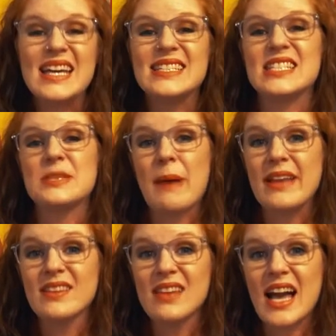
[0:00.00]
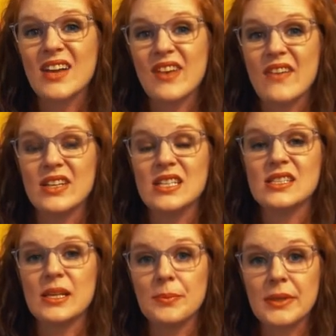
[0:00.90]
Despite the lack of evidence
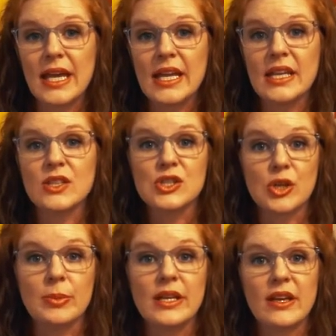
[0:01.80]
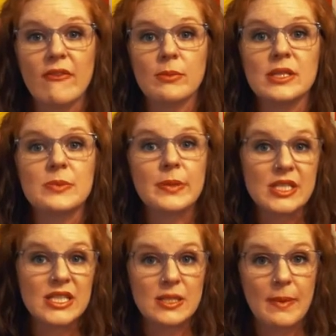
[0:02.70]
implicating the Serbian government's
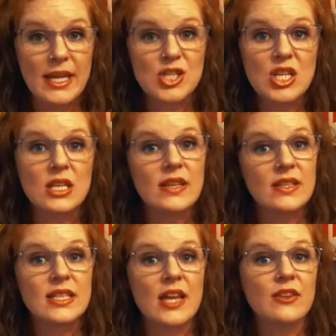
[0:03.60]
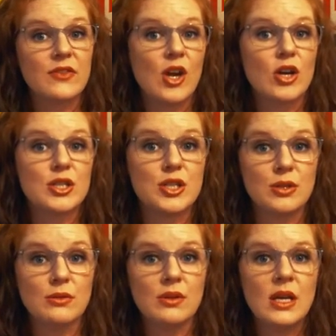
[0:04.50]
participation in the death of the
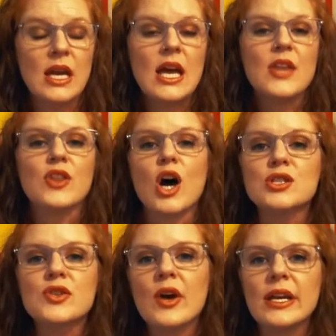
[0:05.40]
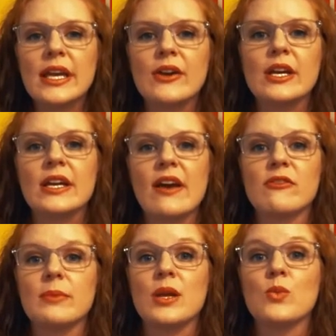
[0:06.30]
Archduke, the Austro-Hungarian
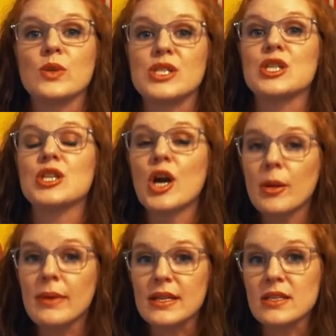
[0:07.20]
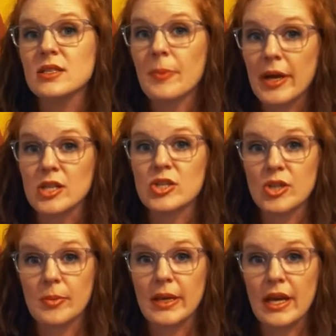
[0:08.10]
government was determined to punish
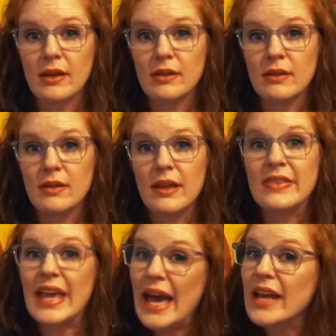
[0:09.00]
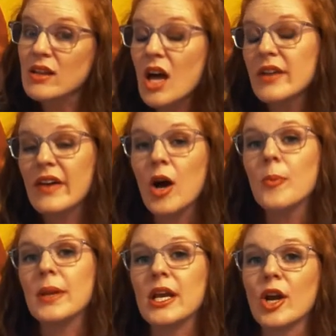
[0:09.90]
Serbia. They had a lot of help
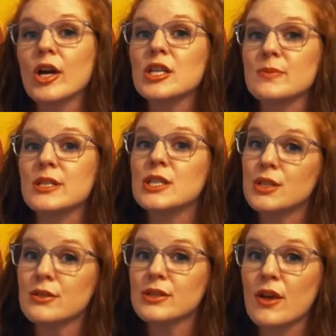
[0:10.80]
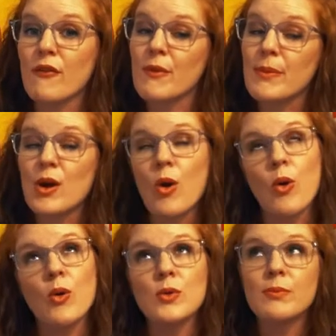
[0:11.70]
and encouragement to do so from their
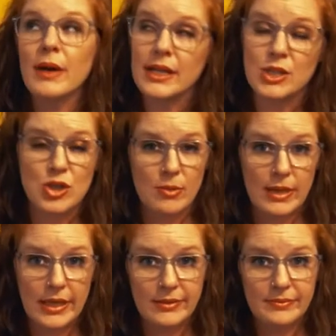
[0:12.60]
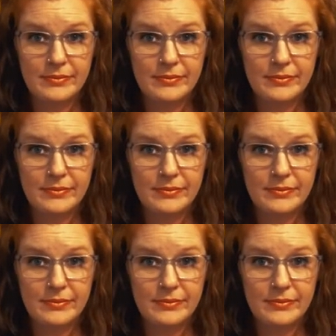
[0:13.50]
old buddy Germany.